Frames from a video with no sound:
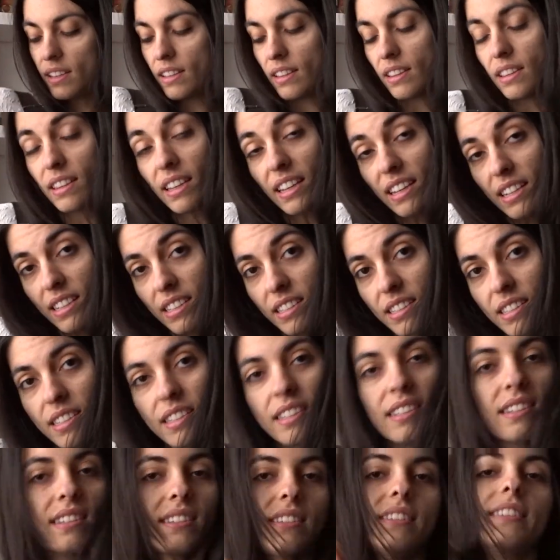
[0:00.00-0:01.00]

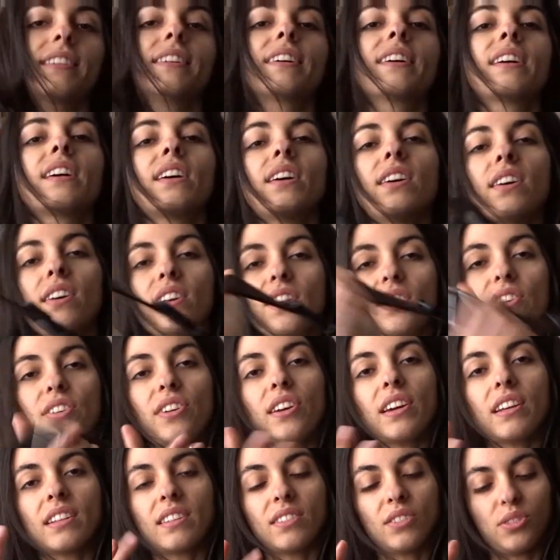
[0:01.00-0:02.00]
this. You
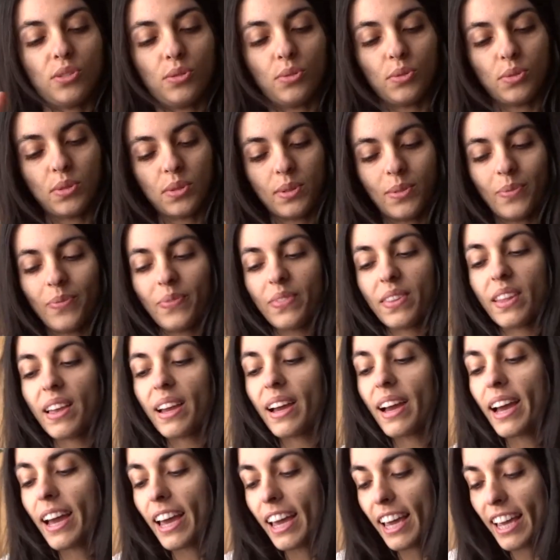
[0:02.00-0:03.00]
can choose.
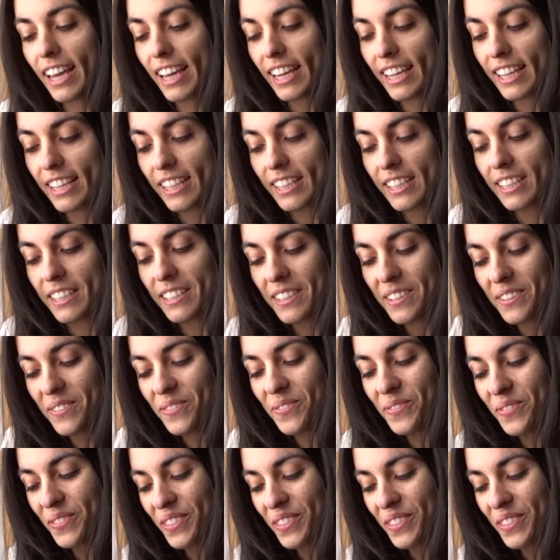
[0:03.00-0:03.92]
And